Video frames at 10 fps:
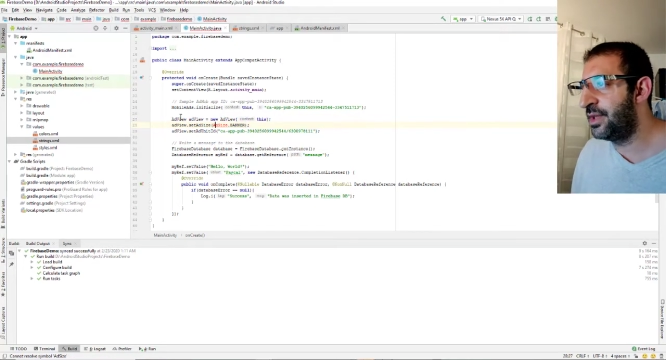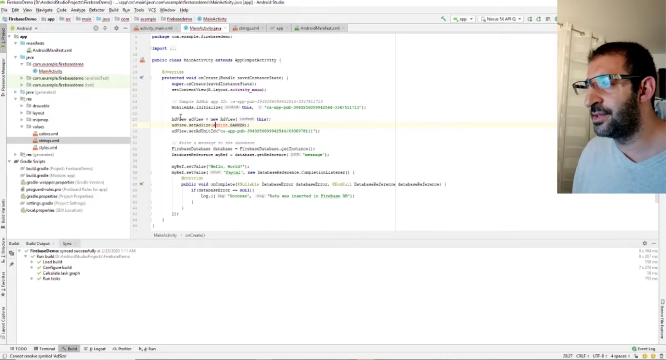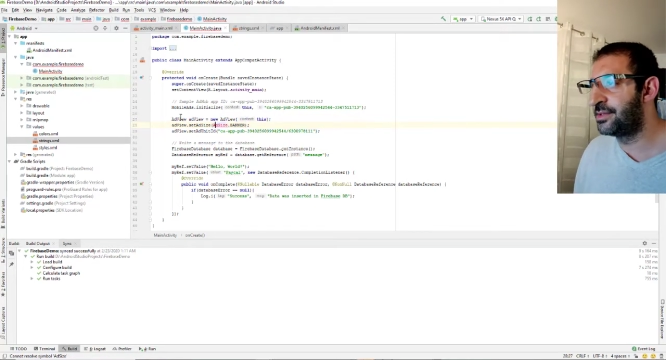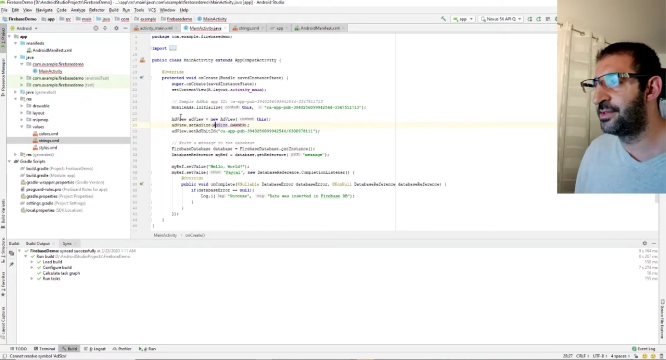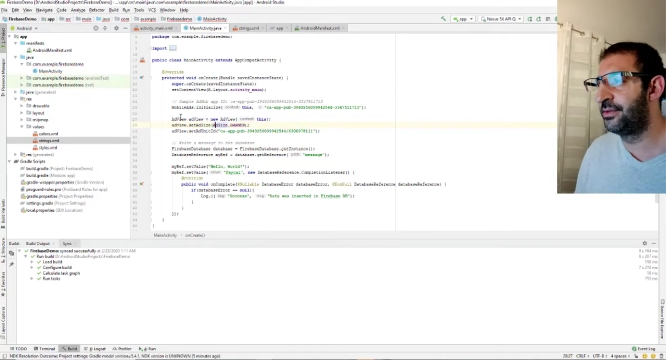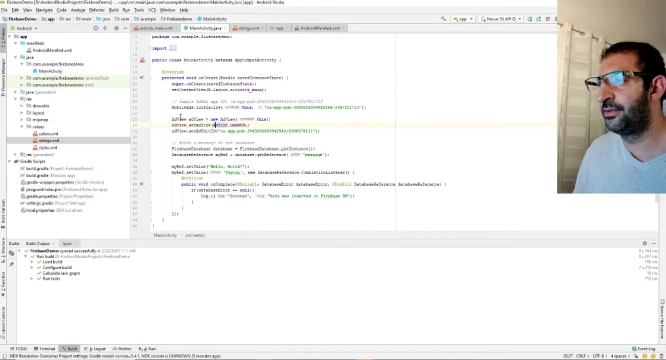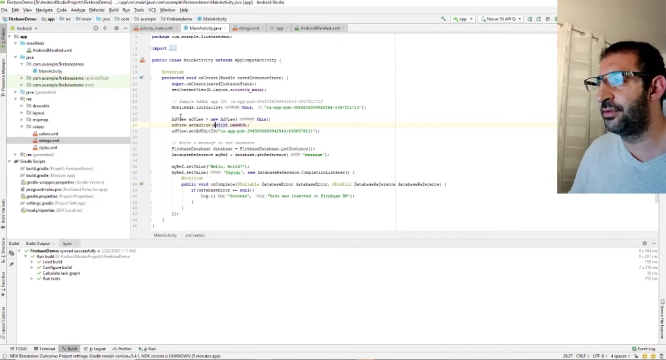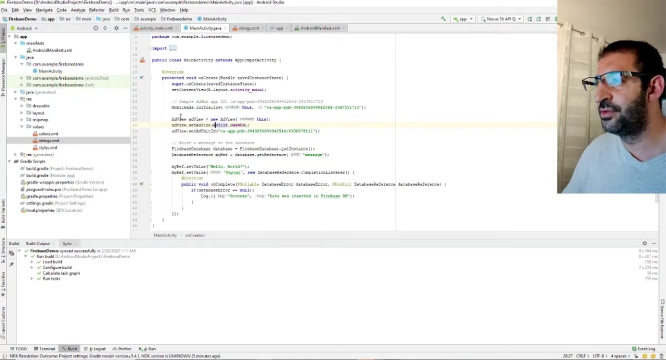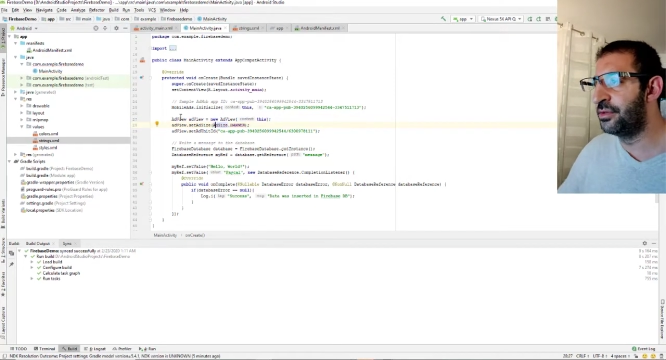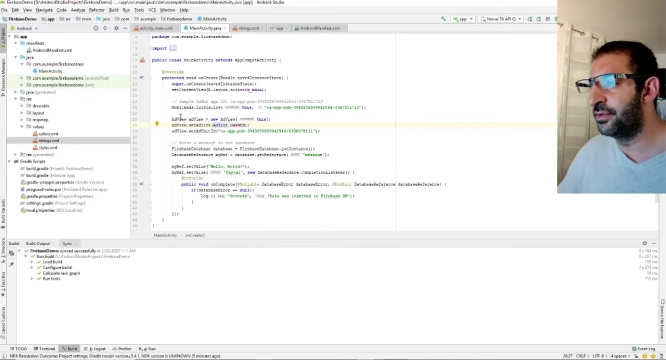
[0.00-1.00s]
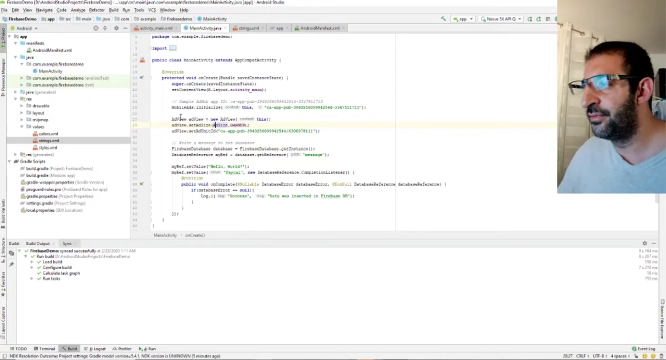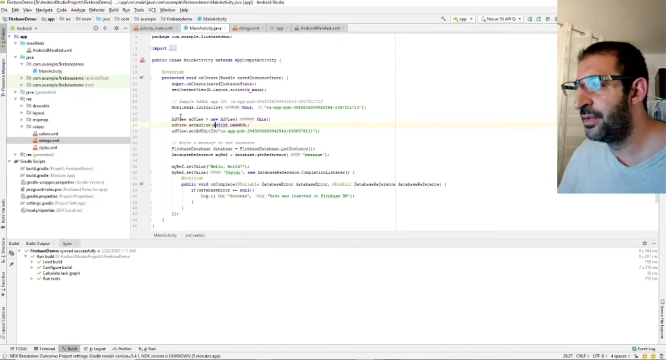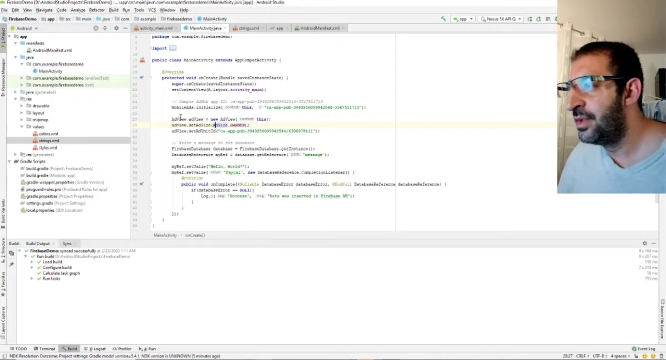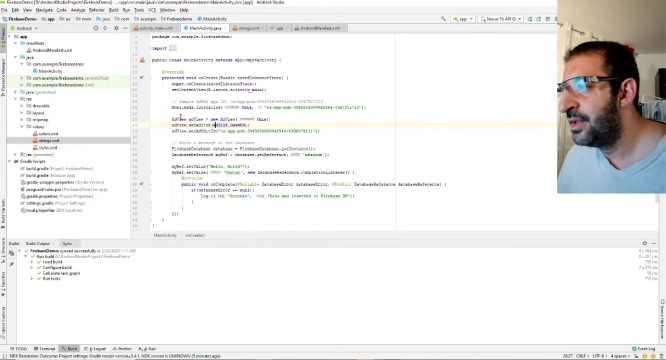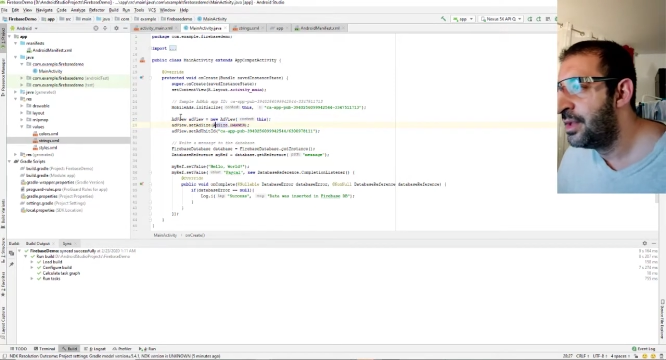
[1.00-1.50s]
Yes, good.
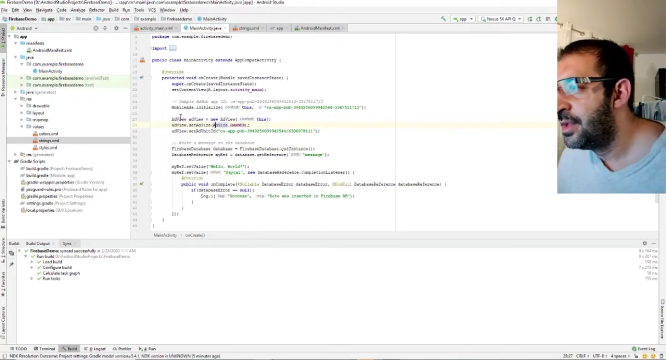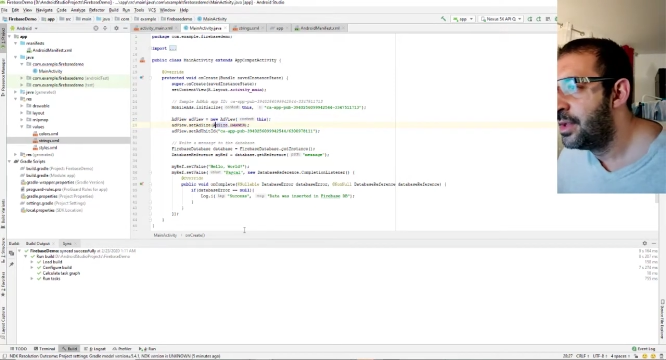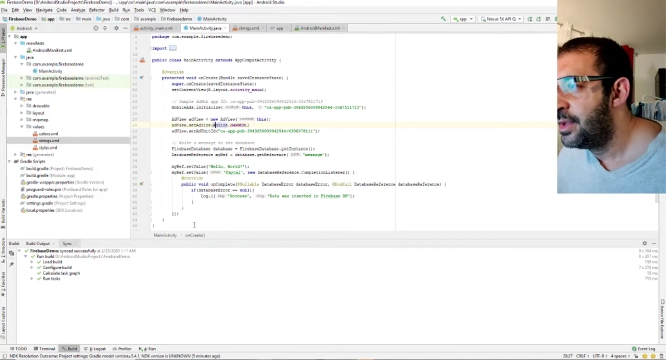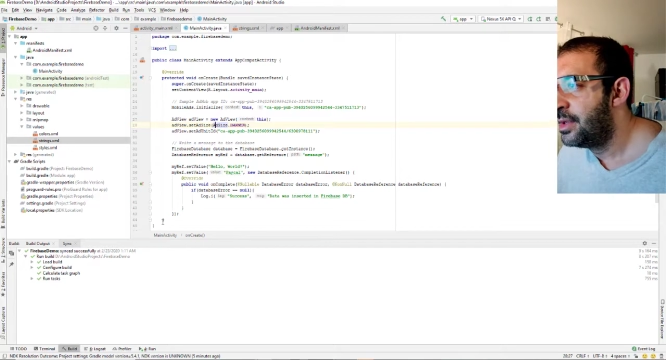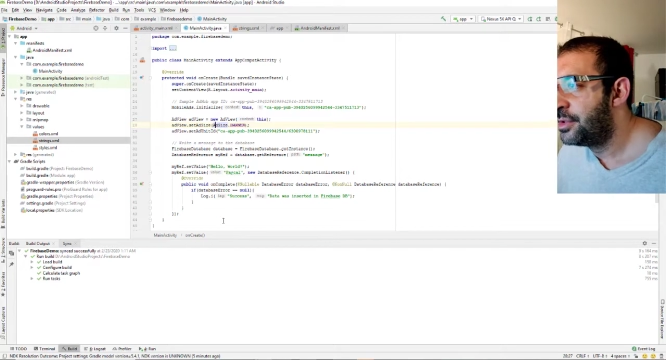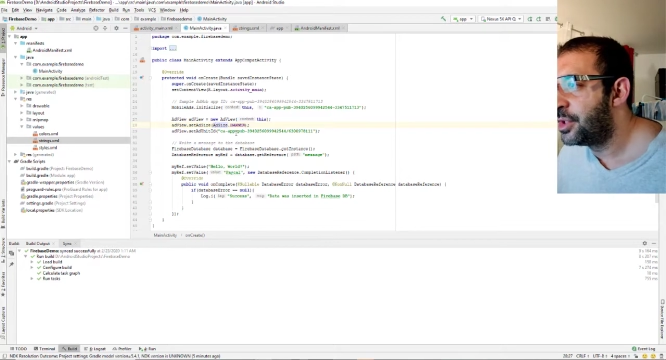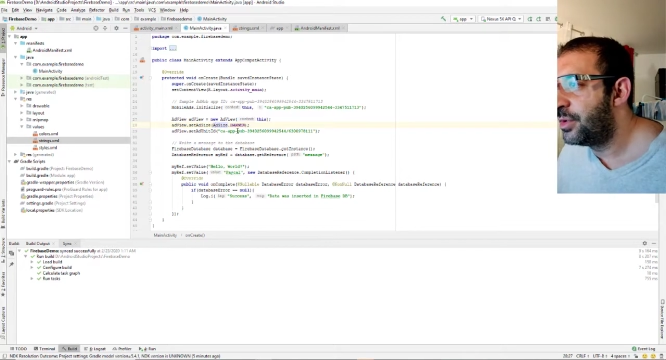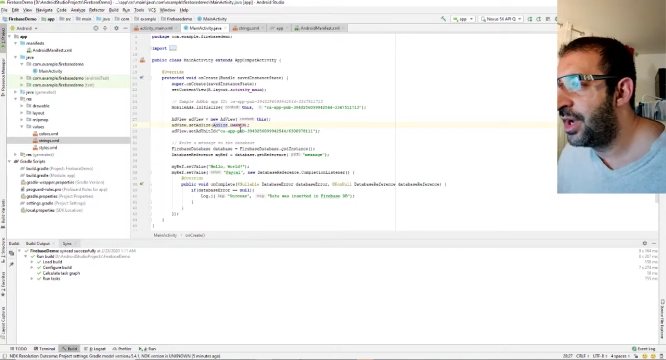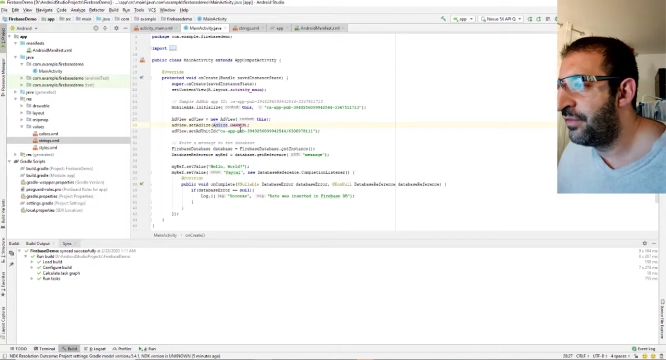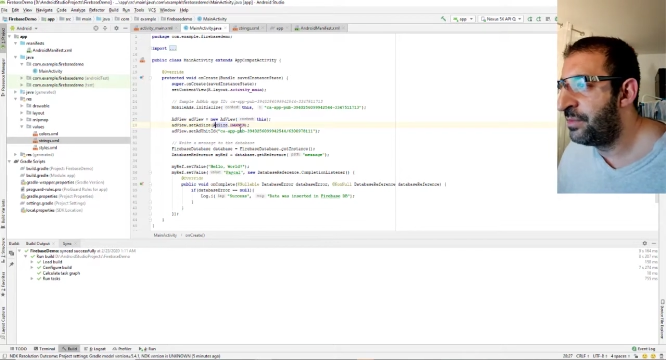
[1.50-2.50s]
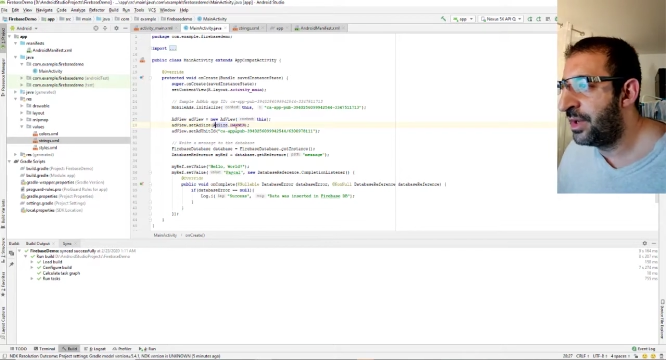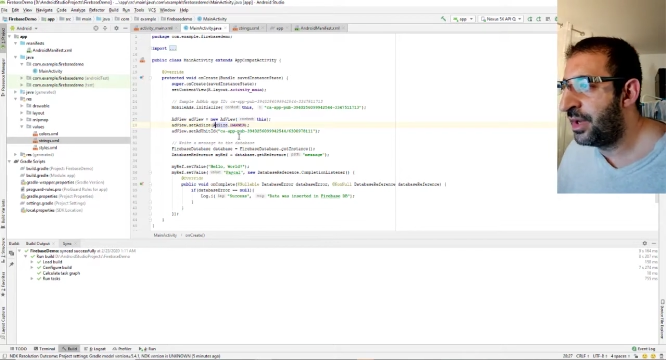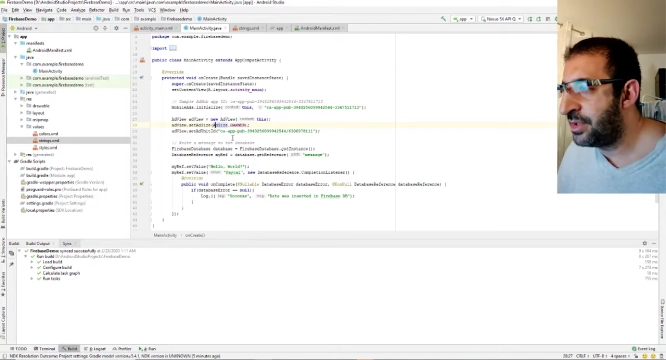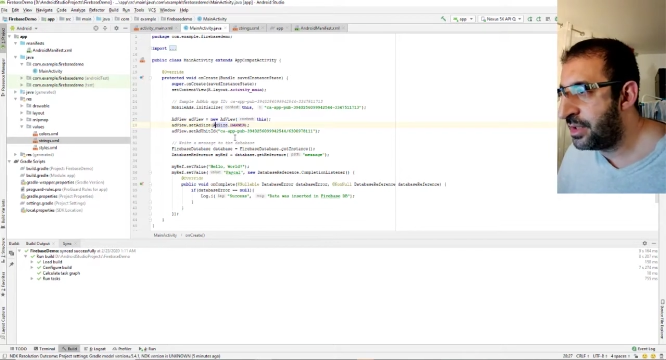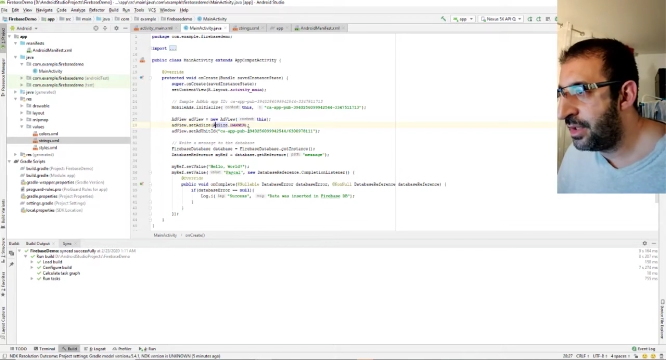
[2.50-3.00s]
So you have my
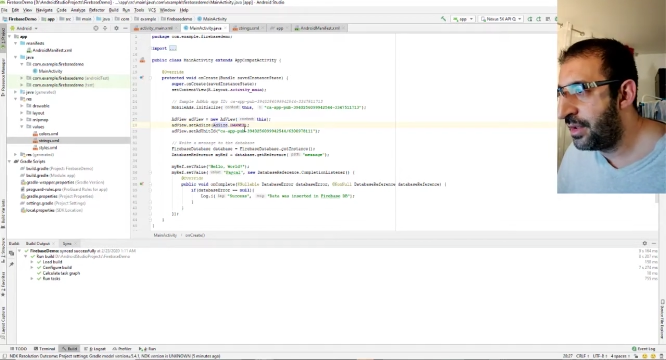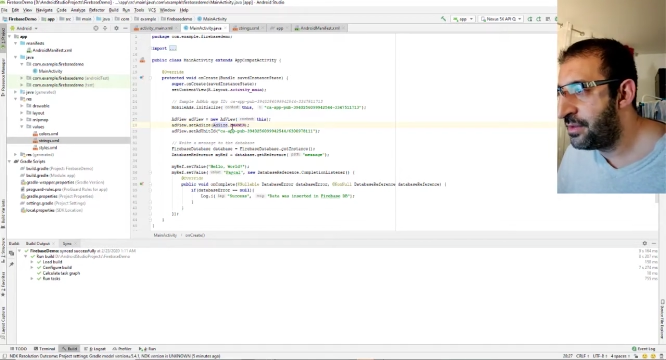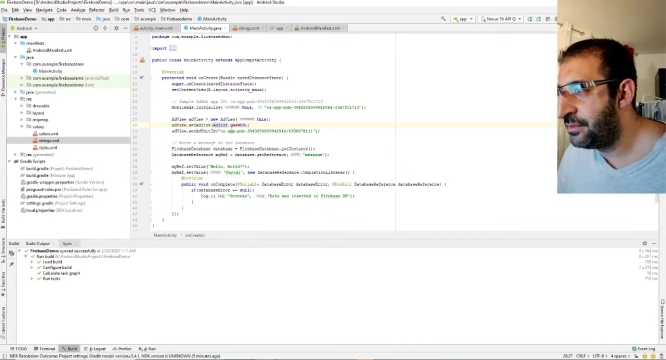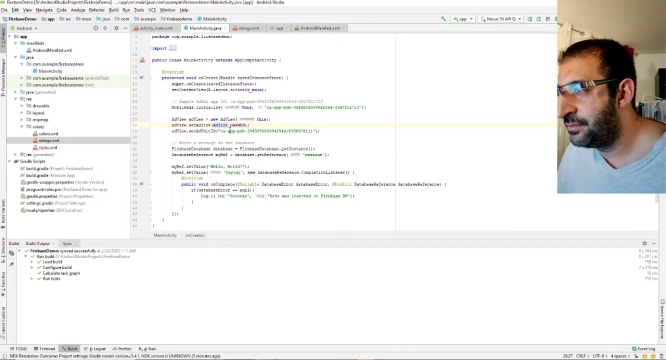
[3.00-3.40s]
ID